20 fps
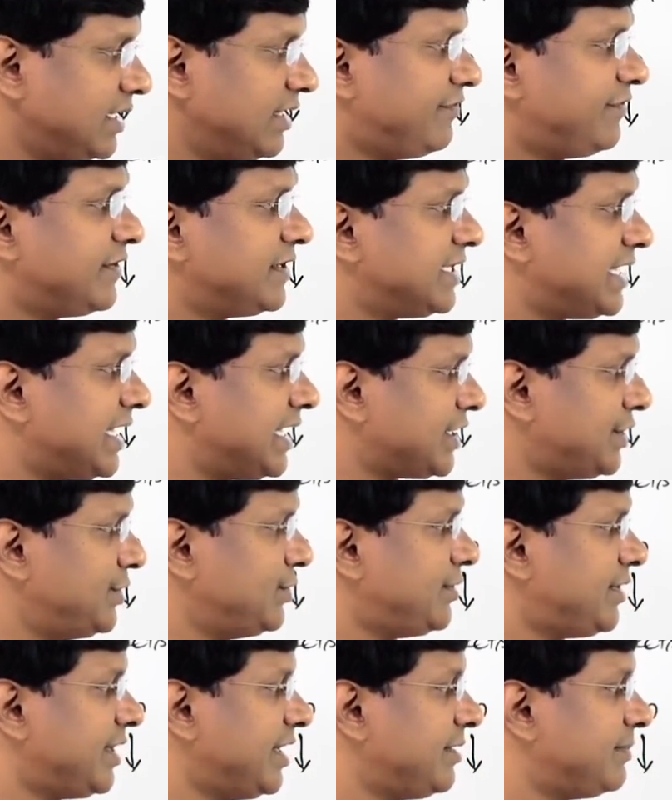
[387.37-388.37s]
for the
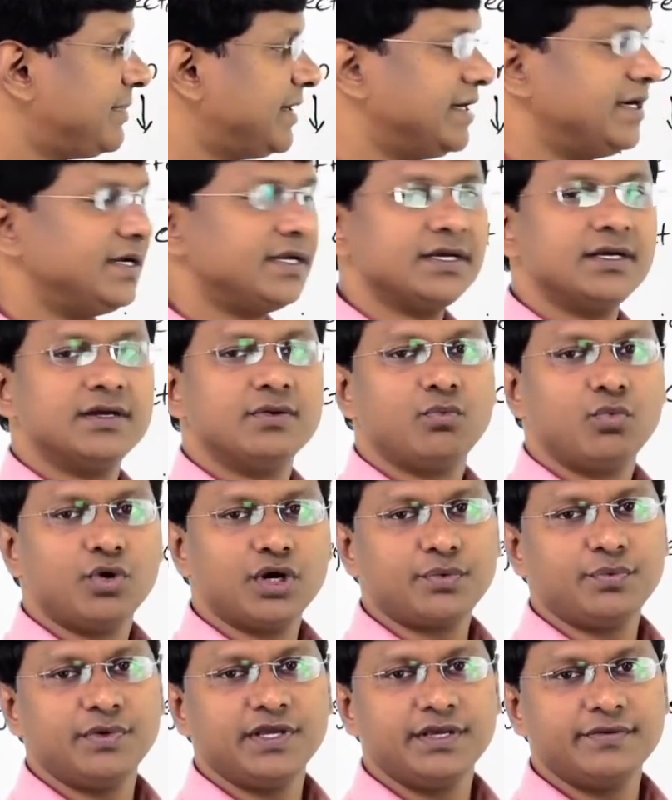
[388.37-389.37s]
acute treatment,
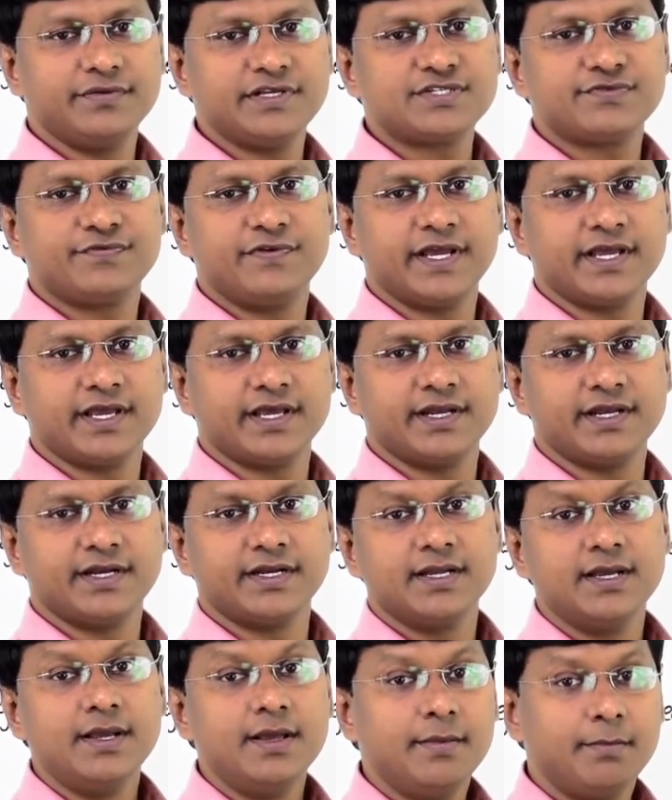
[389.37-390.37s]
what we give is
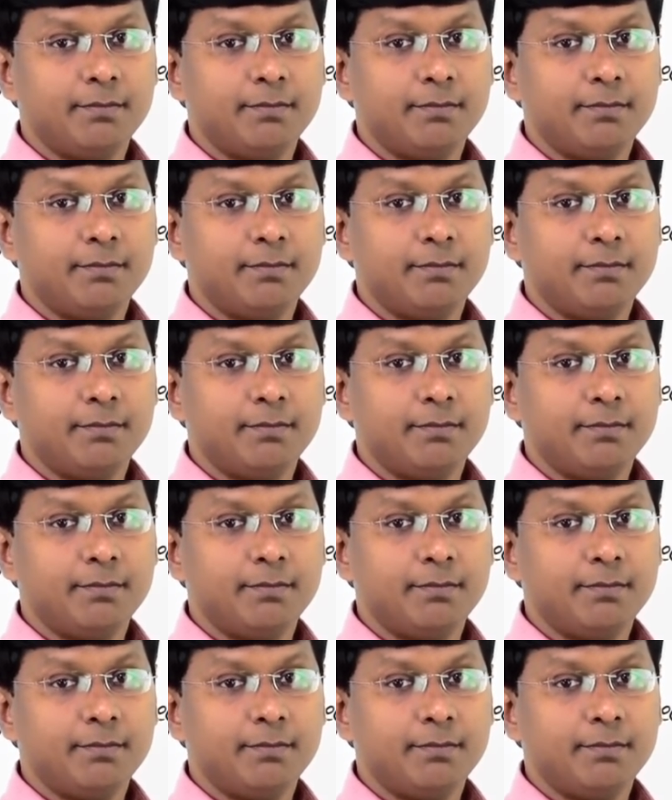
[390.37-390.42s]
flecainide.